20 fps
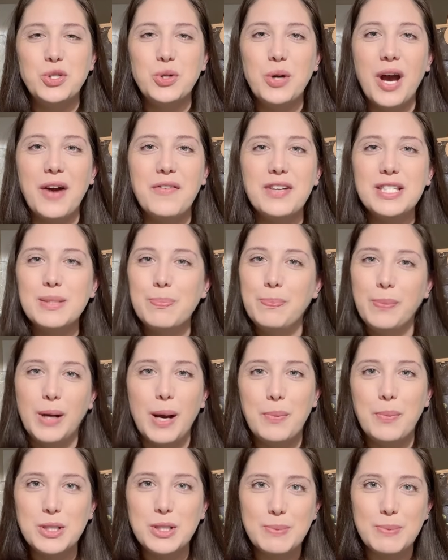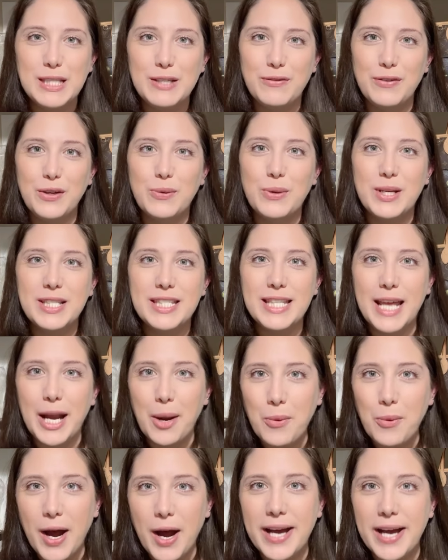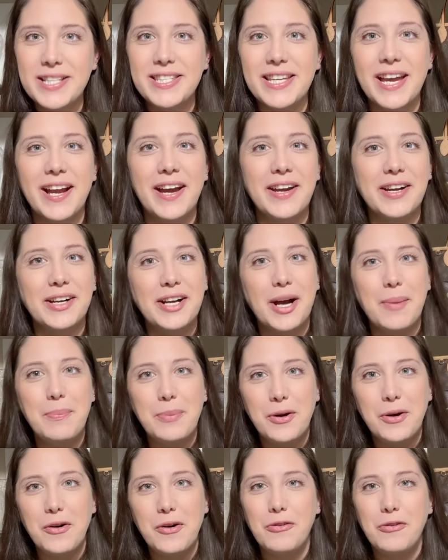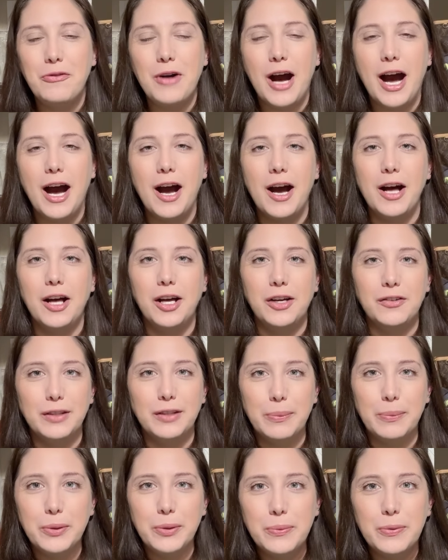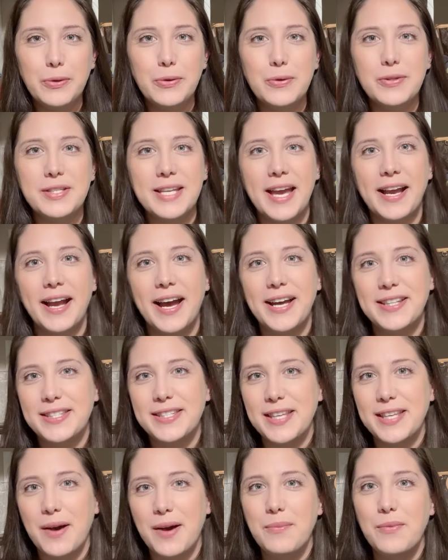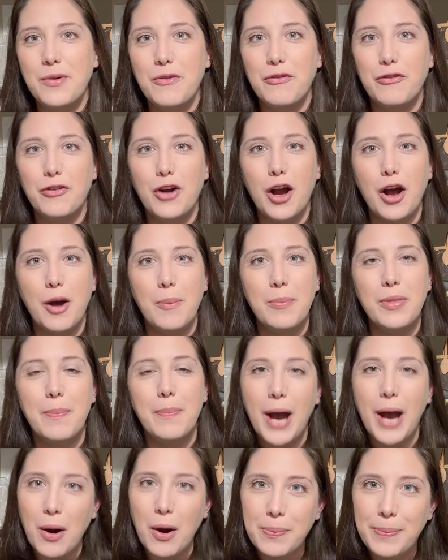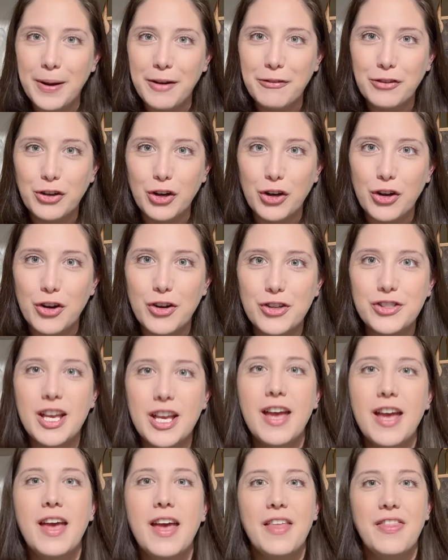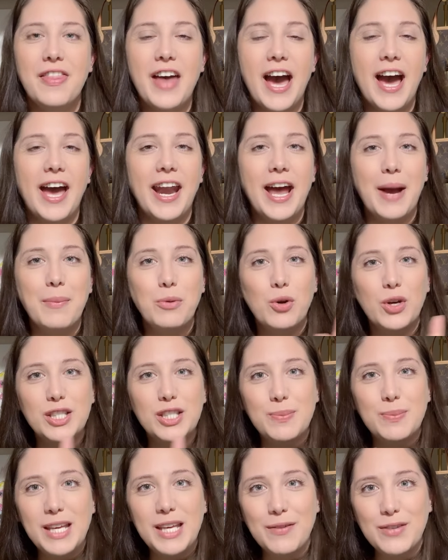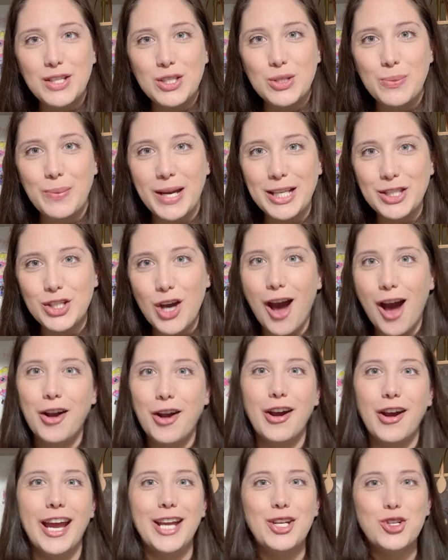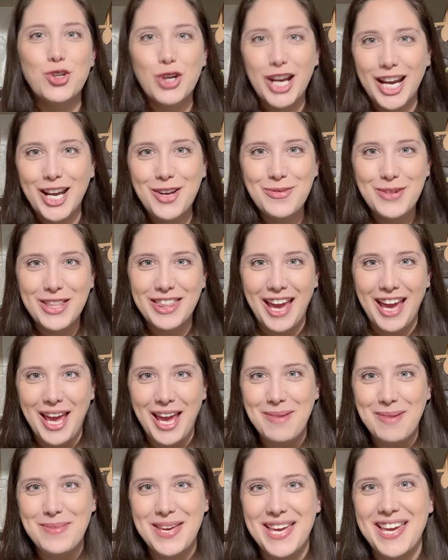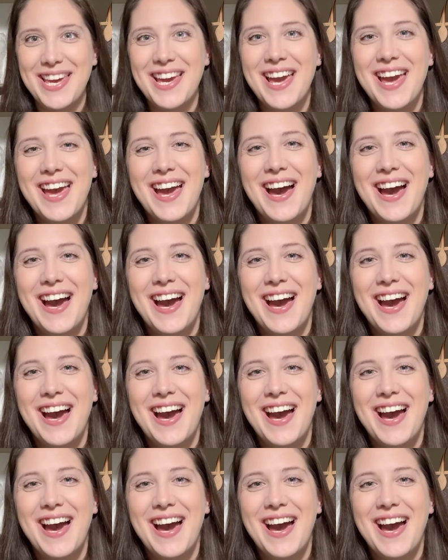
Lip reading: do have a couple specific ones that I want. I got a couple of Labubus. I got some from the Powerpuff Girls that I'm going to be giving to my daughter and trading with Amy.